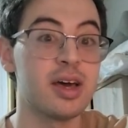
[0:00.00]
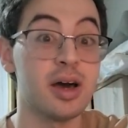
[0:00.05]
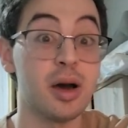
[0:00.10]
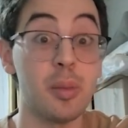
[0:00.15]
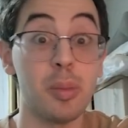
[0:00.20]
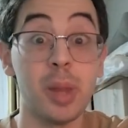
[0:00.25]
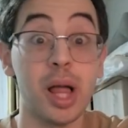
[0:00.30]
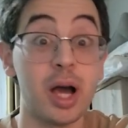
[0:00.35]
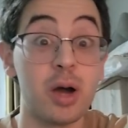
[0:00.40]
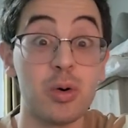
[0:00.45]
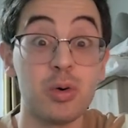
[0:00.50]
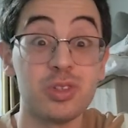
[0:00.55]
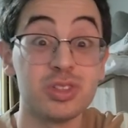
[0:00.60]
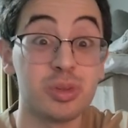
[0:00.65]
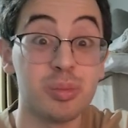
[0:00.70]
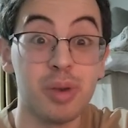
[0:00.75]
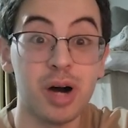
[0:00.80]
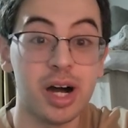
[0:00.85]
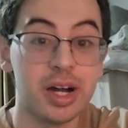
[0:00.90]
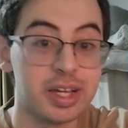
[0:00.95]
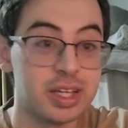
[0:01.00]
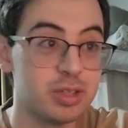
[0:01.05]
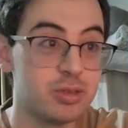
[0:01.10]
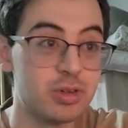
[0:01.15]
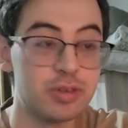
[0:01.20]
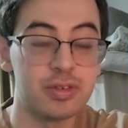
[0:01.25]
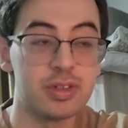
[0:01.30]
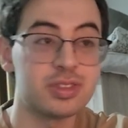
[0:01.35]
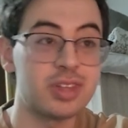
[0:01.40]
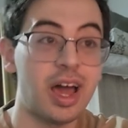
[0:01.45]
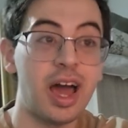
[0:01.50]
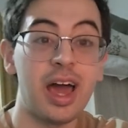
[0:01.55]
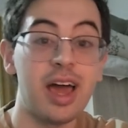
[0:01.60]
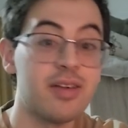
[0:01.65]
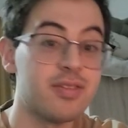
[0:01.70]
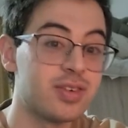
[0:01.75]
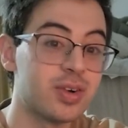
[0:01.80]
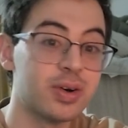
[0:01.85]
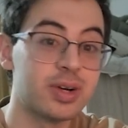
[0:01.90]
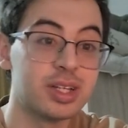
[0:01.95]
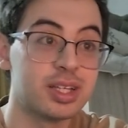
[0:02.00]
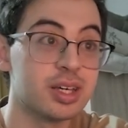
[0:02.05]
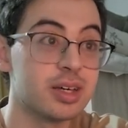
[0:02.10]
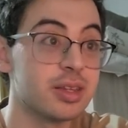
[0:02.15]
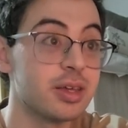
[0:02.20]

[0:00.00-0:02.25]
a black hole is a pocket universe. I have no idea